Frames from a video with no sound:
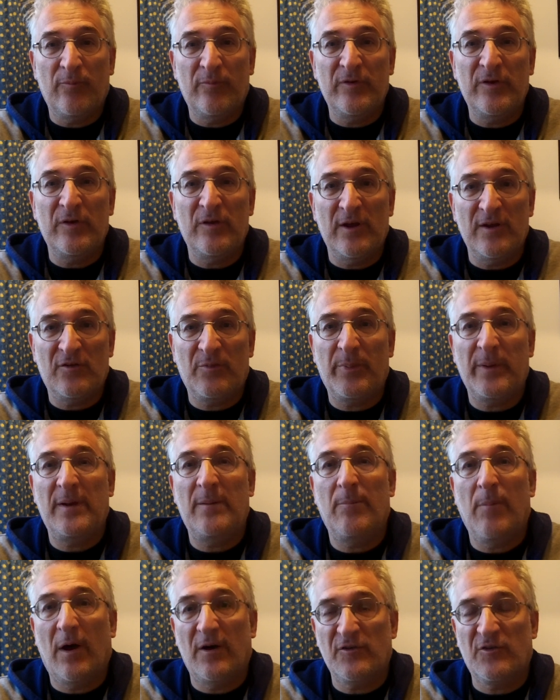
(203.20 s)
you need to
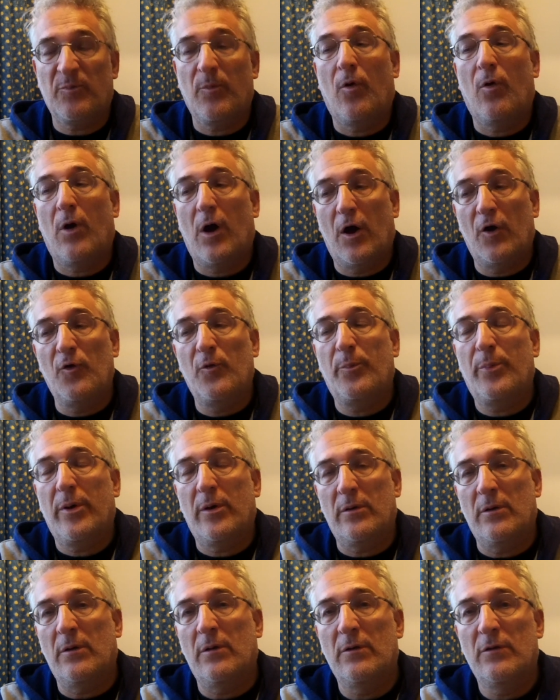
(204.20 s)
be much more
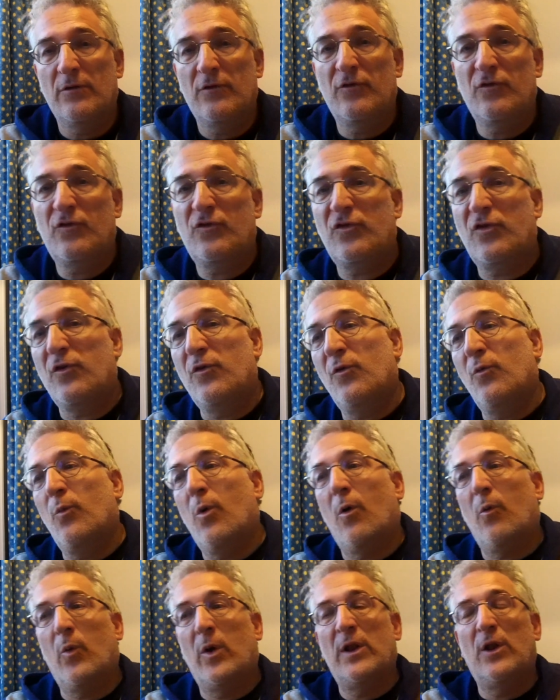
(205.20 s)
open to
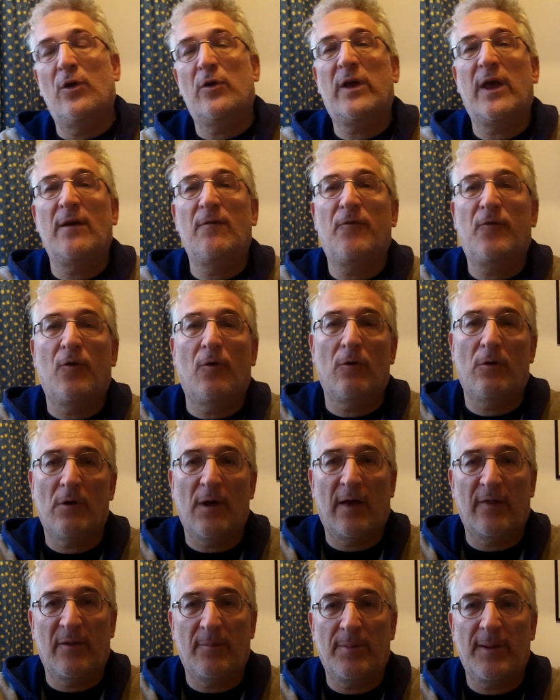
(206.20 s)
what we're looking for on
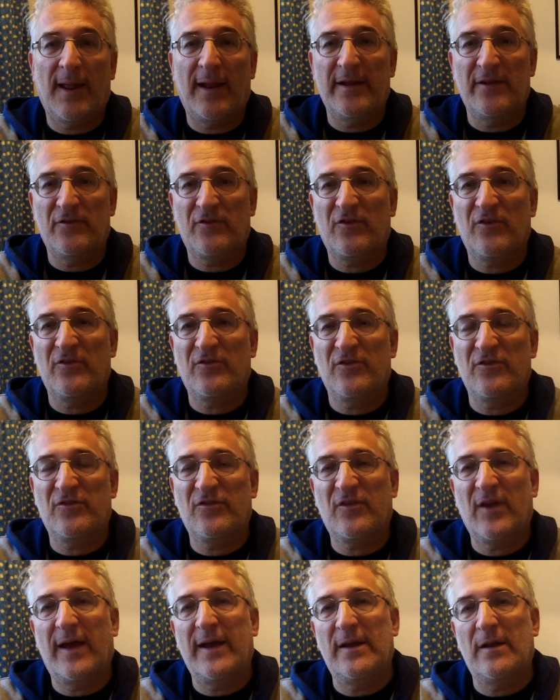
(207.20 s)
other planets to
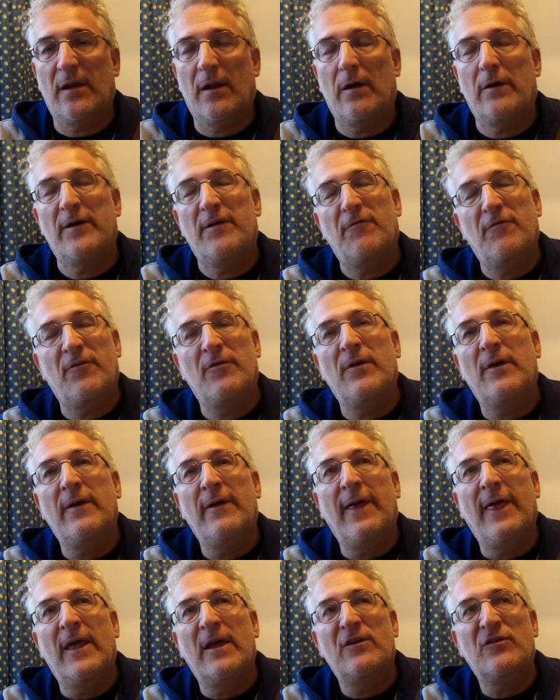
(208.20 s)
sustain life.
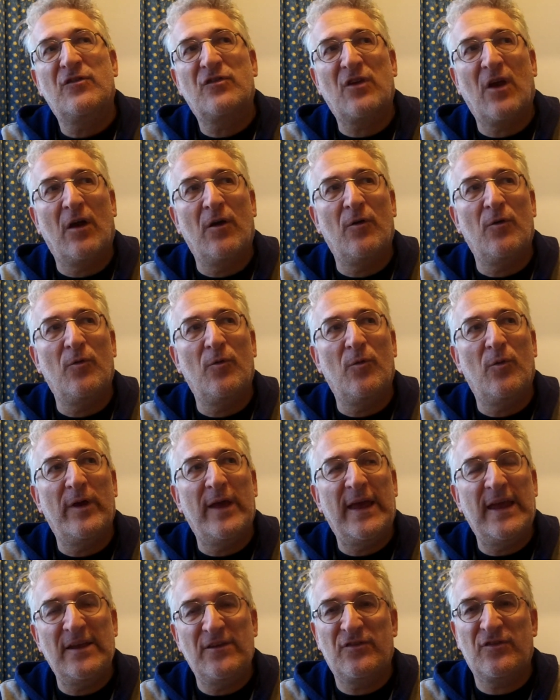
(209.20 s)
So
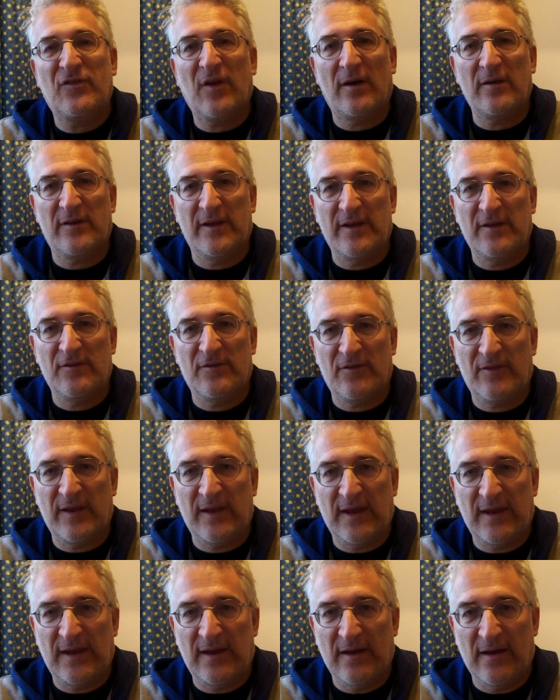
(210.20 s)
he studies
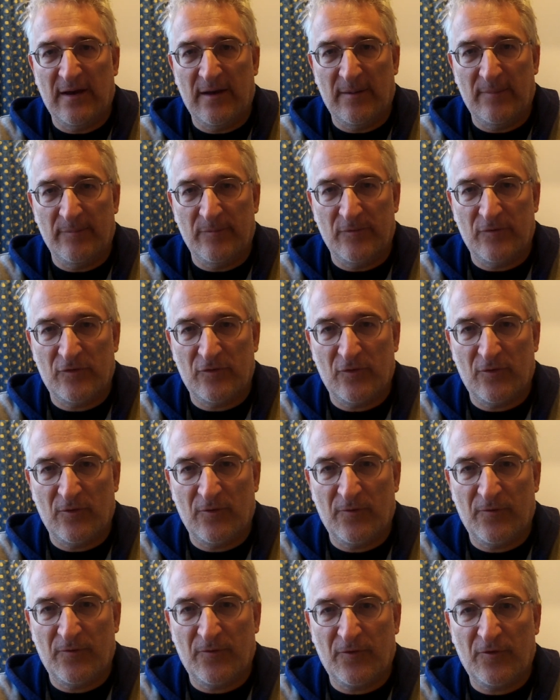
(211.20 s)
the sort
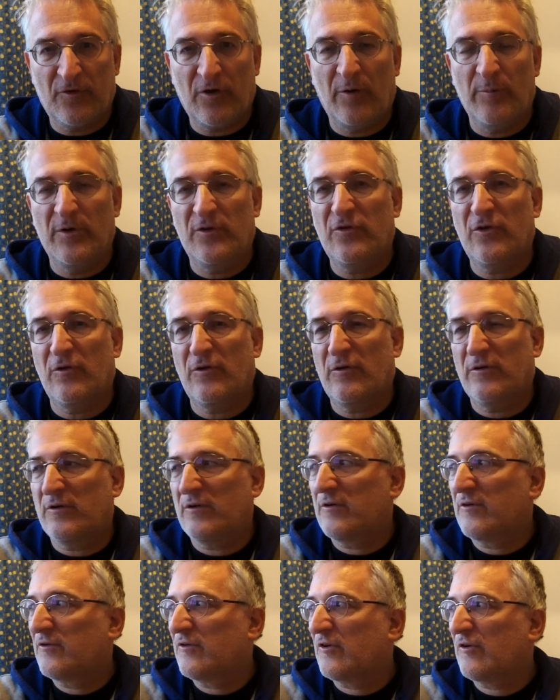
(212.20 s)
of
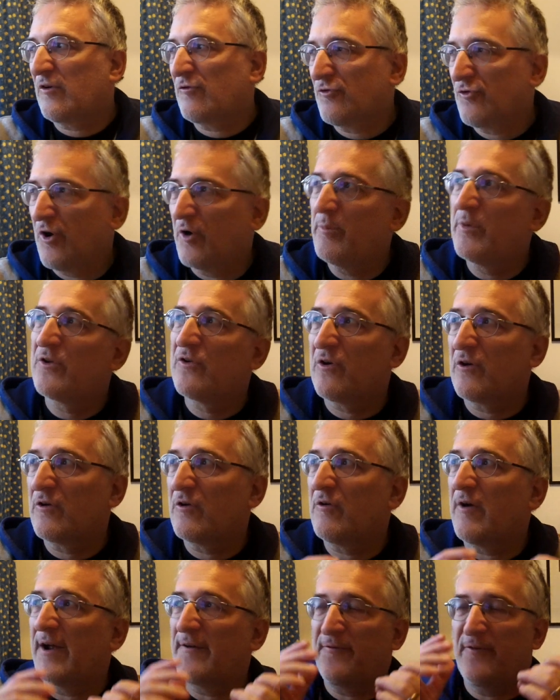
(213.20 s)

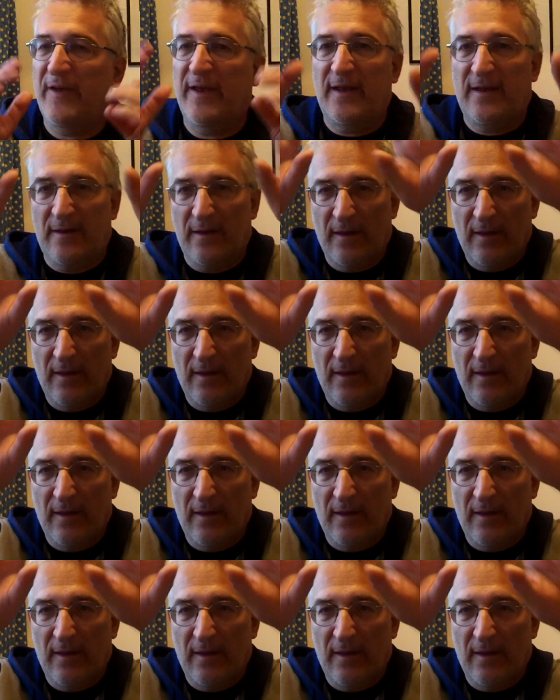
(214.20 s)
chromatographic